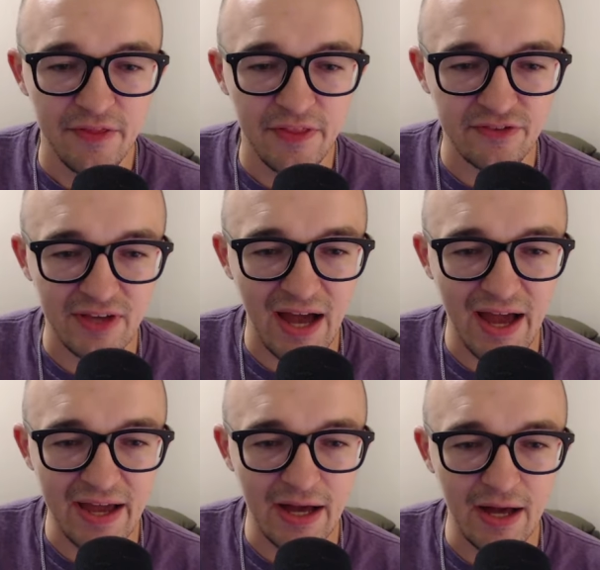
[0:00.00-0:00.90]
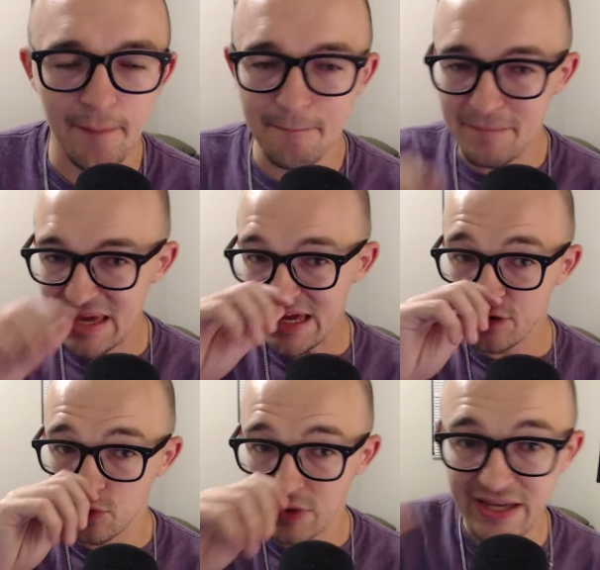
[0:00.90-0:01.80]
this guy uh,
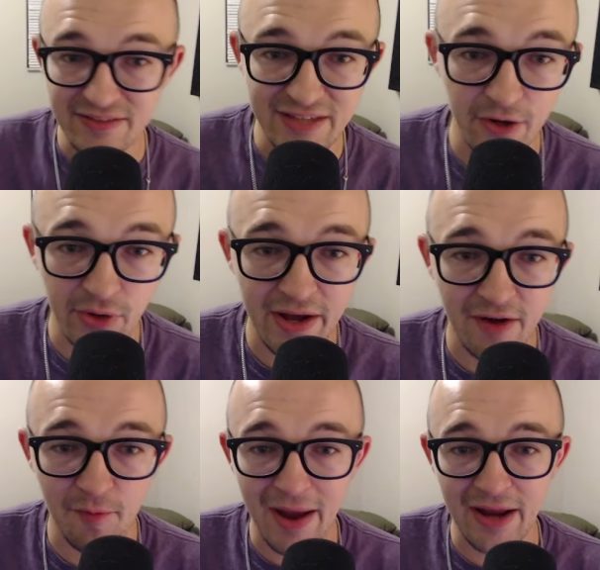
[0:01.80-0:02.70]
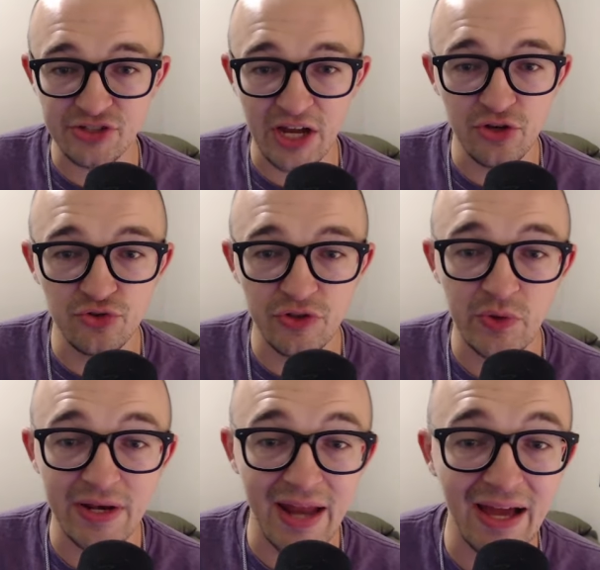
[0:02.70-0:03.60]
Miu. He said, "Okay, never mind. I just got news that you
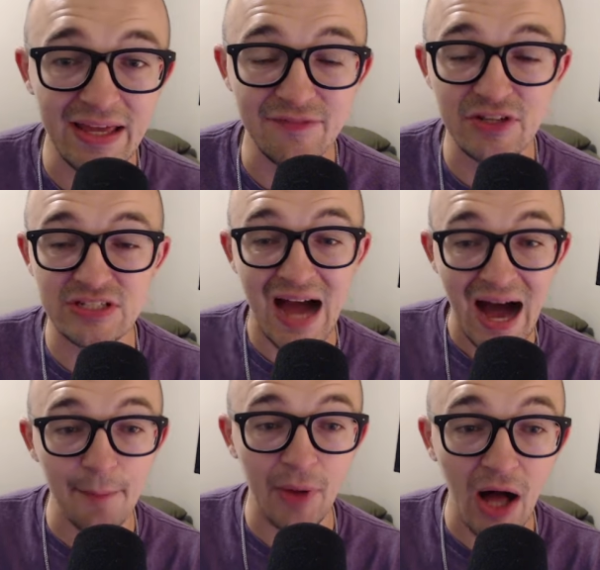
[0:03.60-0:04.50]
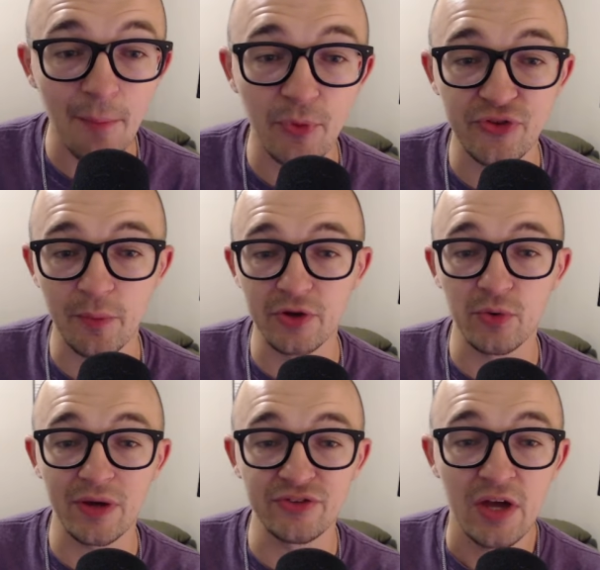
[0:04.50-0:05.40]
cannot even top up with someone
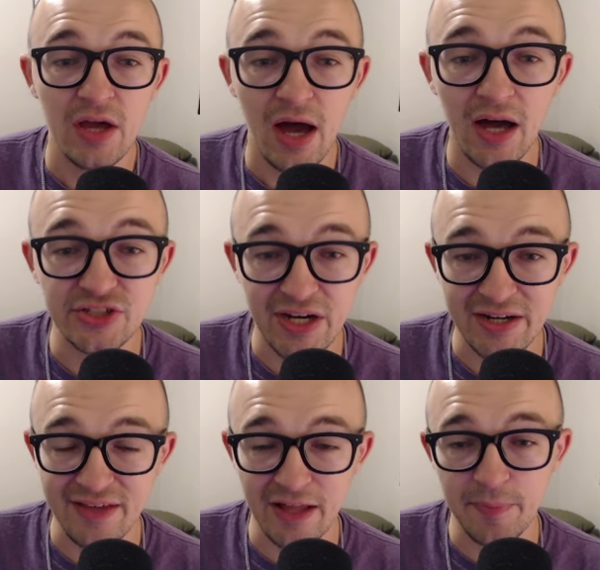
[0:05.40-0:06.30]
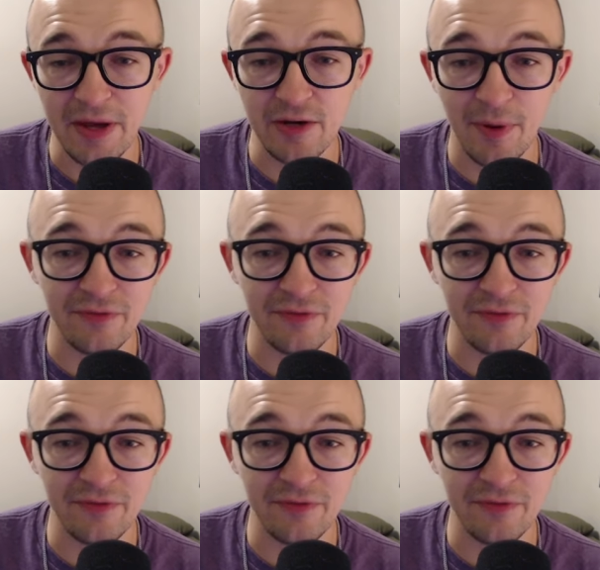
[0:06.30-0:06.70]
who has uh, Chinese Alipay in your Buff